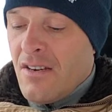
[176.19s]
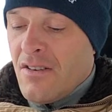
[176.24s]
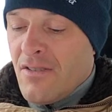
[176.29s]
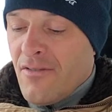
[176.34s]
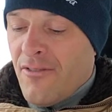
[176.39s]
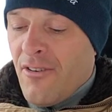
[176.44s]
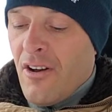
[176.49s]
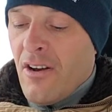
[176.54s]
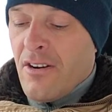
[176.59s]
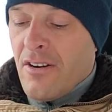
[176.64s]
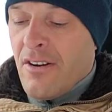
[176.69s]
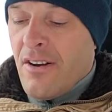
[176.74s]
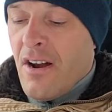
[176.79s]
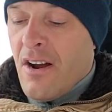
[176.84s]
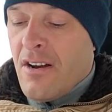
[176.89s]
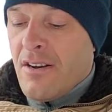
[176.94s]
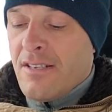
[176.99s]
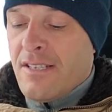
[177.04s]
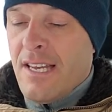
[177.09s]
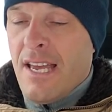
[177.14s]
Trafalgar and
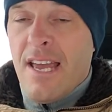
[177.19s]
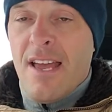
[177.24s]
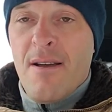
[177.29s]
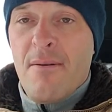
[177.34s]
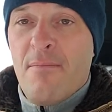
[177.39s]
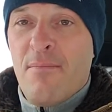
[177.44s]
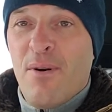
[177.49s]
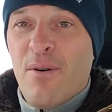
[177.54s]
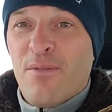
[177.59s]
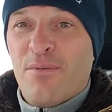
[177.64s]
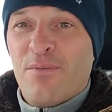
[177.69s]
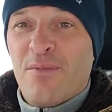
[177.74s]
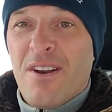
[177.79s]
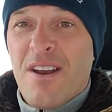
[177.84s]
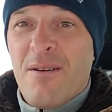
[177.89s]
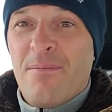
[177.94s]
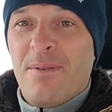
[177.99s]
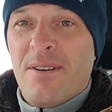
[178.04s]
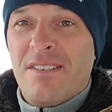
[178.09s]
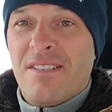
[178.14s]
Harness AM both
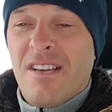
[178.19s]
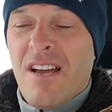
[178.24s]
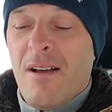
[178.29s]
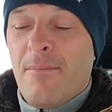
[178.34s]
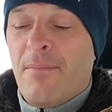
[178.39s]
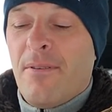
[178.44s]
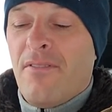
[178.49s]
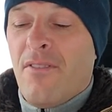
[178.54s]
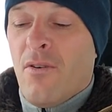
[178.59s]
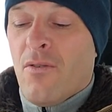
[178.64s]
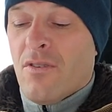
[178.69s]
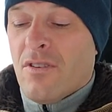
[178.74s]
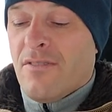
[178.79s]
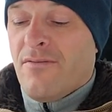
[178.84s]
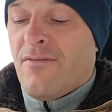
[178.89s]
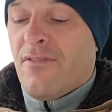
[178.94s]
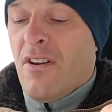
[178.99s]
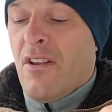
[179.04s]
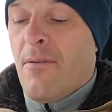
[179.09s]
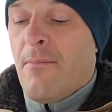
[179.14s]
run up on top of the horse
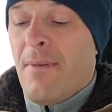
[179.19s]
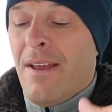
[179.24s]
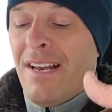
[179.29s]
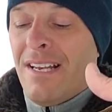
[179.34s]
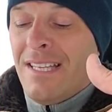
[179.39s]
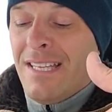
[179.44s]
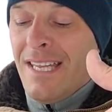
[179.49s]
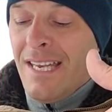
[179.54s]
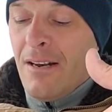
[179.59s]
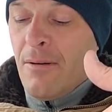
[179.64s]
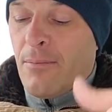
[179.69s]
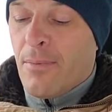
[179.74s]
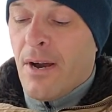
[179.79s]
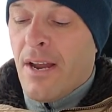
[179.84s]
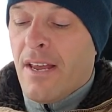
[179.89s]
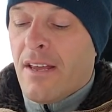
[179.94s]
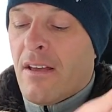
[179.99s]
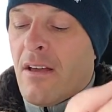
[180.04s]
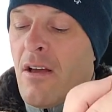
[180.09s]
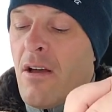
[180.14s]
in front of them, made a little
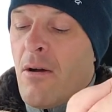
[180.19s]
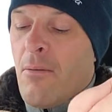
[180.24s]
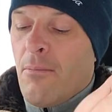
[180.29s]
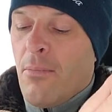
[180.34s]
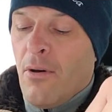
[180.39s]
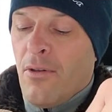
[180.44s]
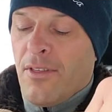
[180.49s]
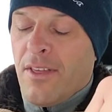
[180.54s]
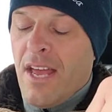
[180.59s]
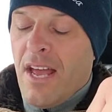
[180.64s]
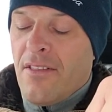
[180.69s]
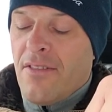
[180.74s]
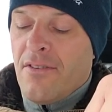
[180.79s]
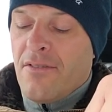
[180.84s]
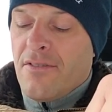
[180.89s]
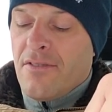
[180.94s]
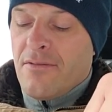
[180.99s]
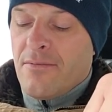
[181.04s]
break. Both gathered